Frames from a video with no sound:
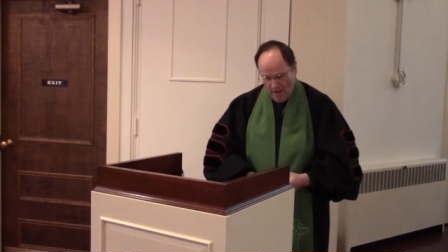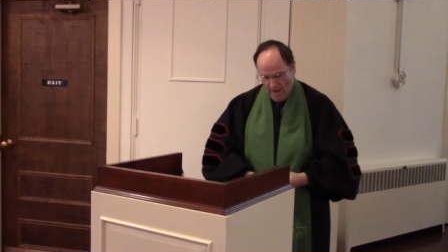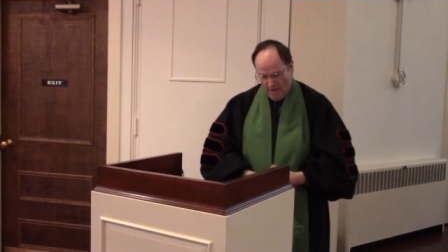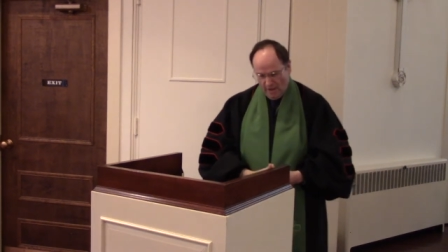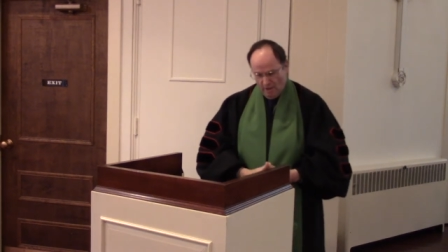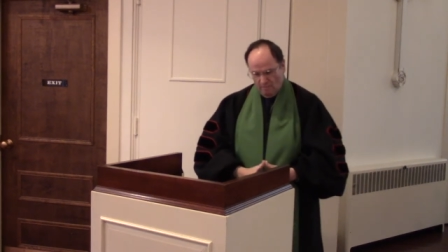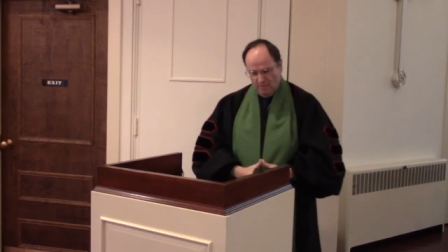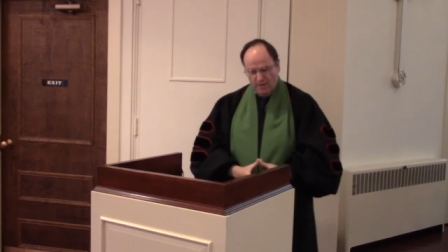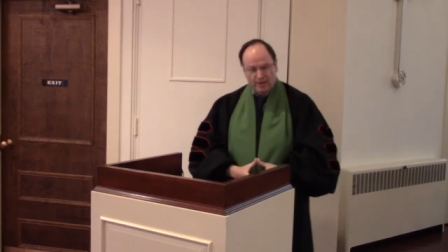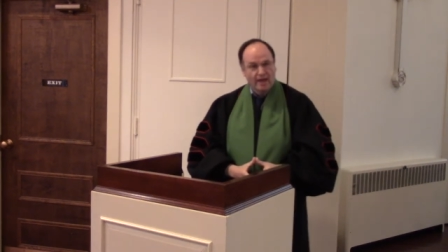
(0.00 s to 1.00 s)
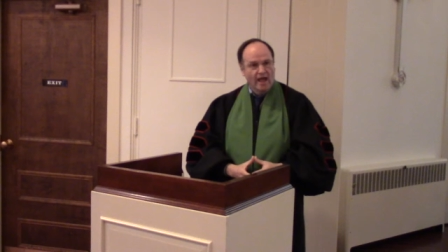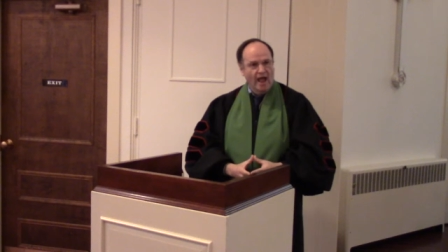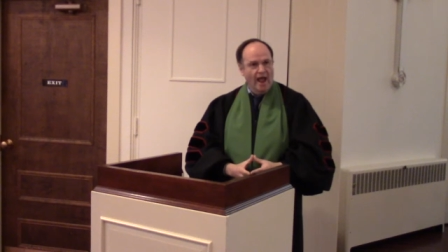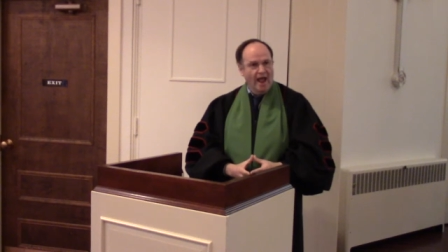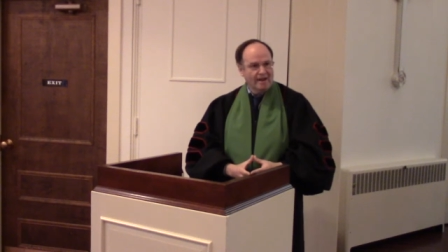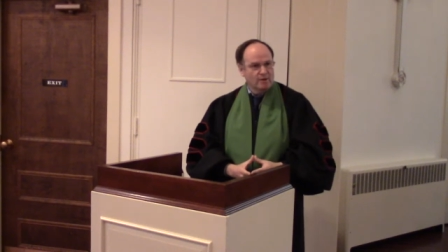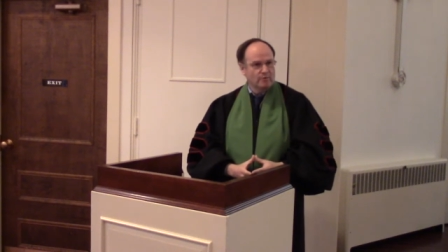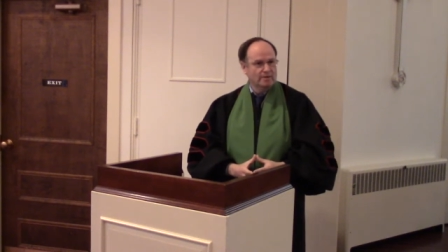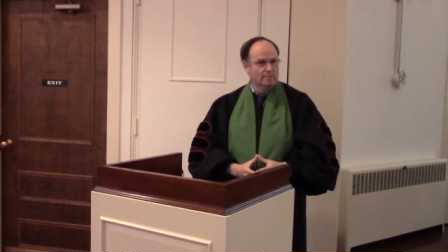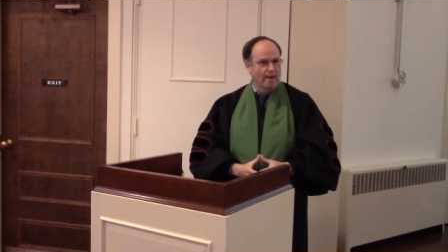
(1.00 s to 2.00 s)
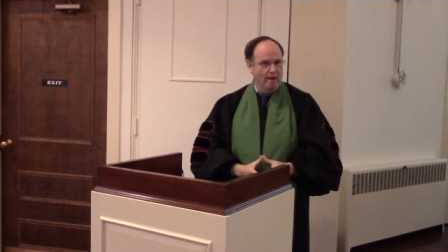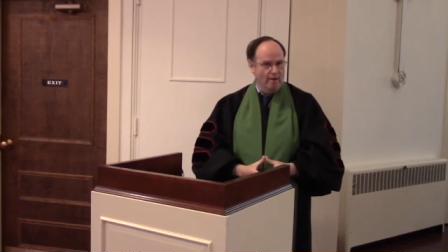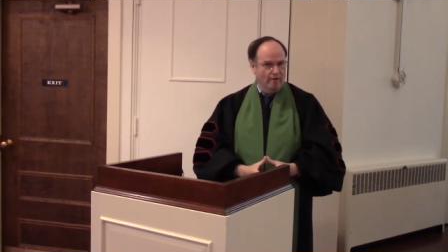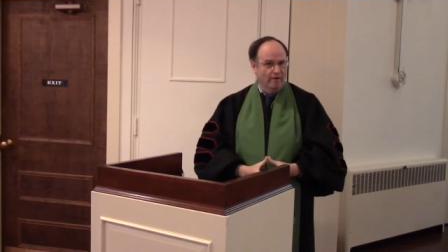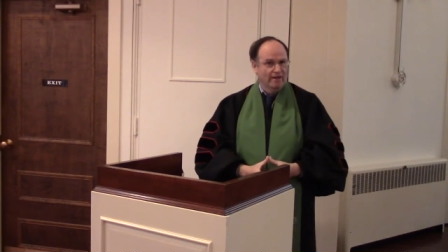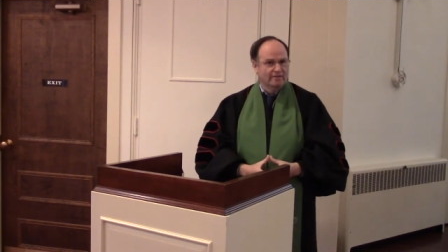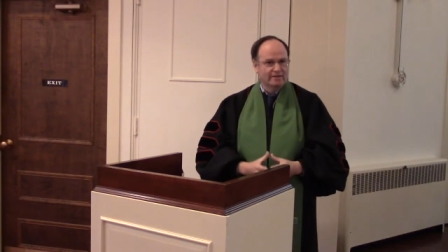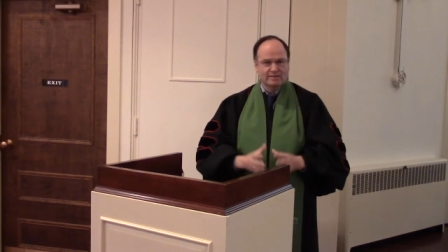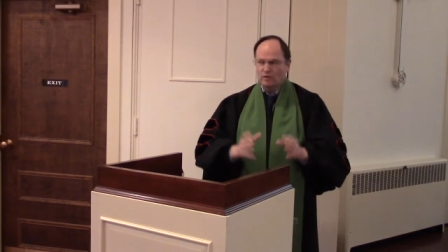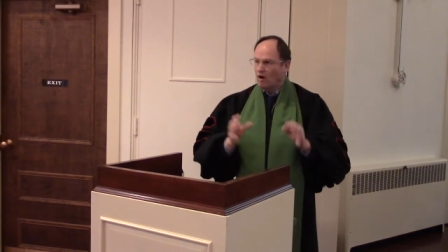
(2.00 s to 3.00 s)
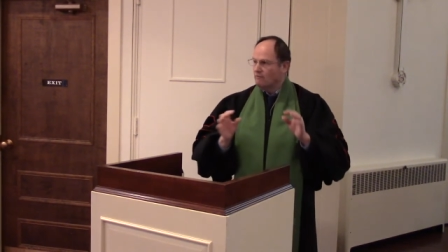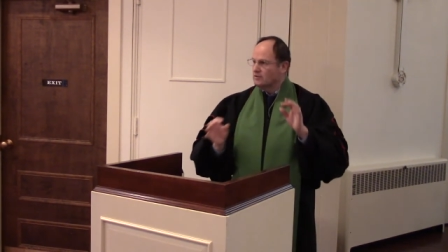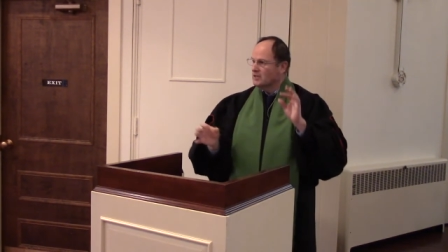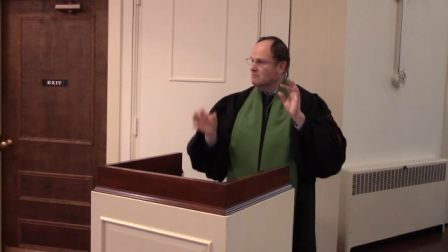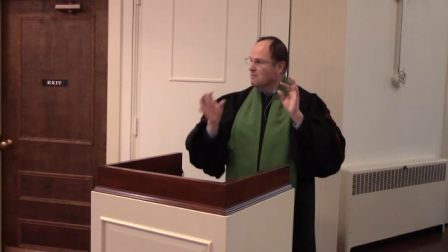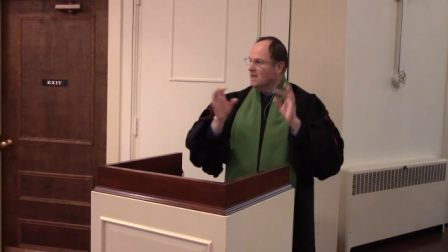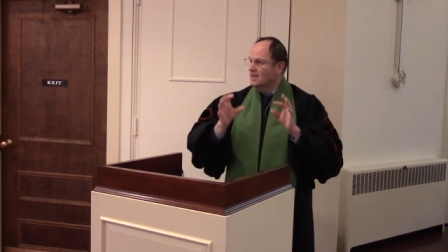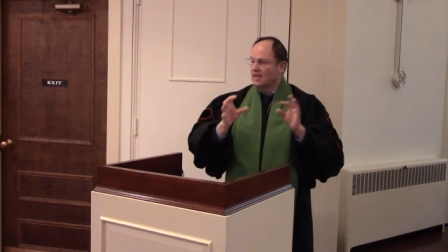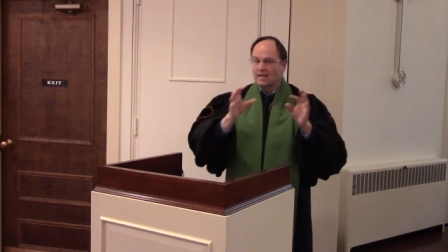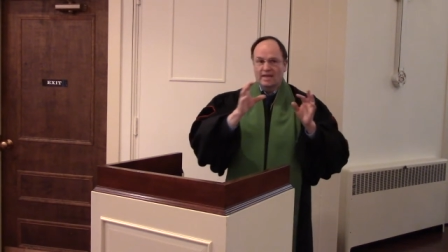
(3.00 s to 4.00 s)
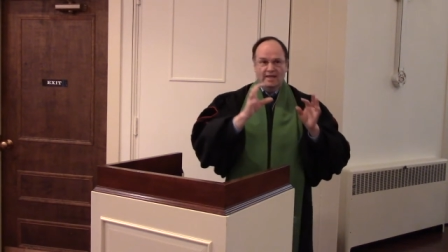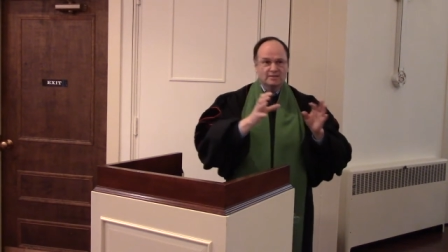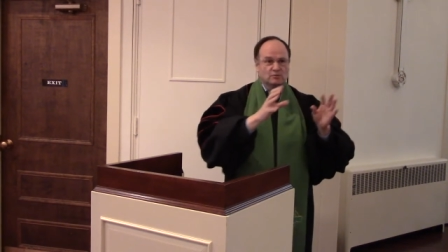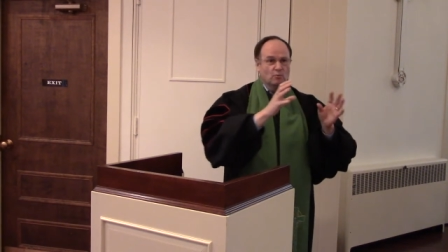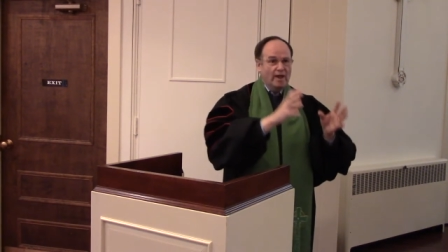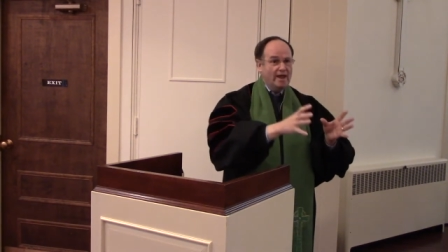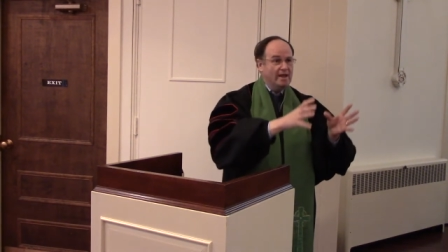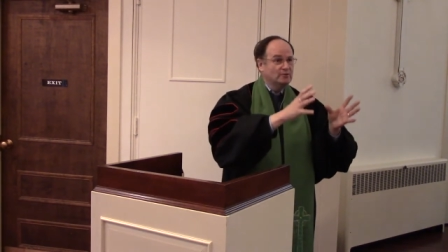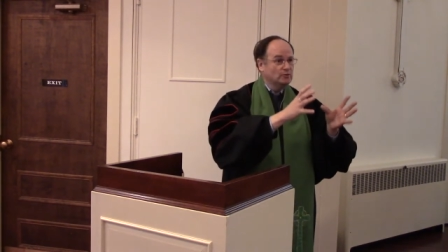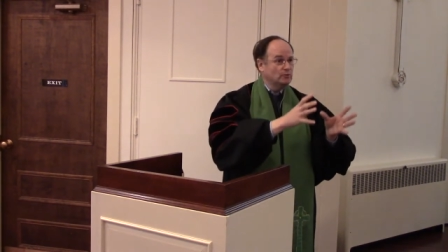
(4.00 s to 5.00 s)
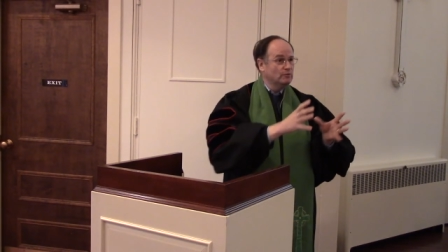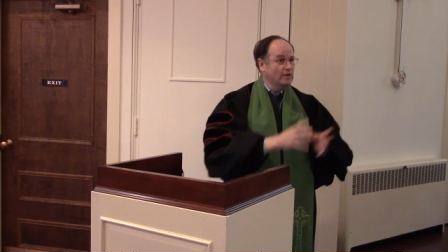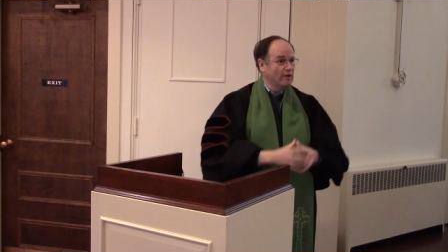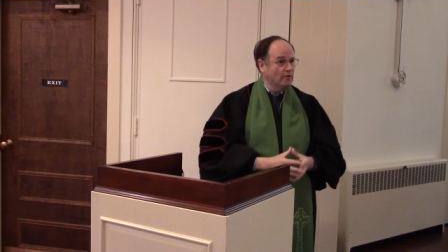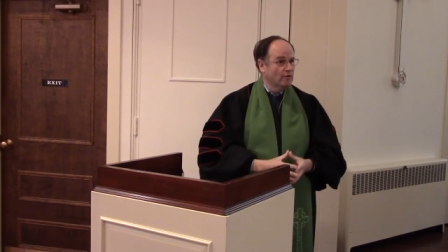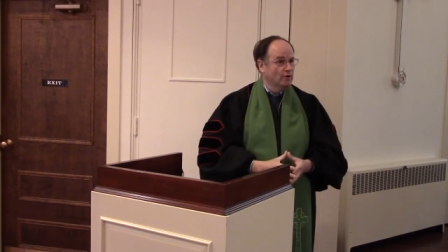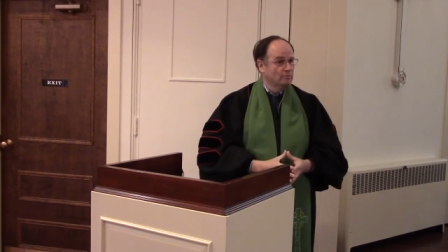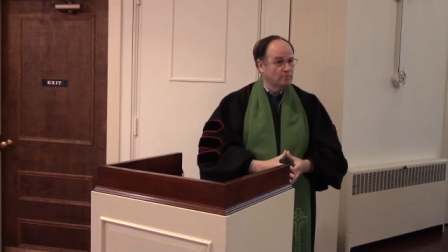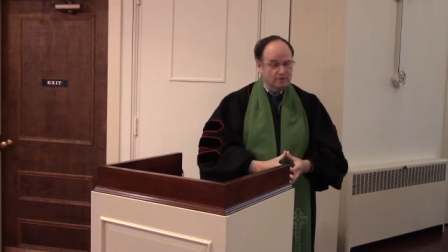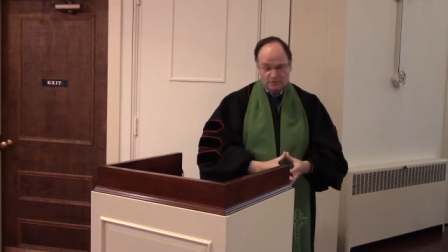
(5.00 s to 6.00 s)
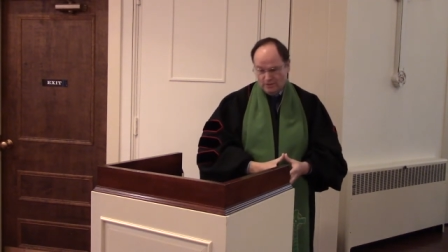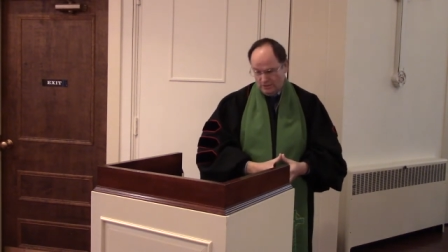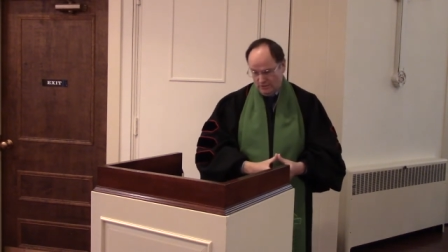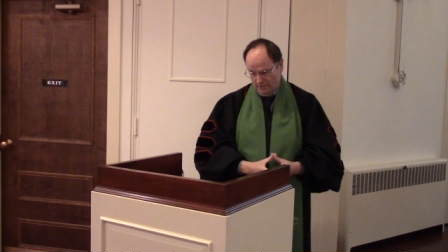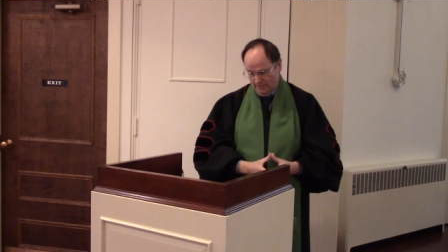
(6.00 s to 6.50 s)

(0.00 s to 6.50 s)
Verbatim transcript: a big angry bear that is obviously making its way to their position.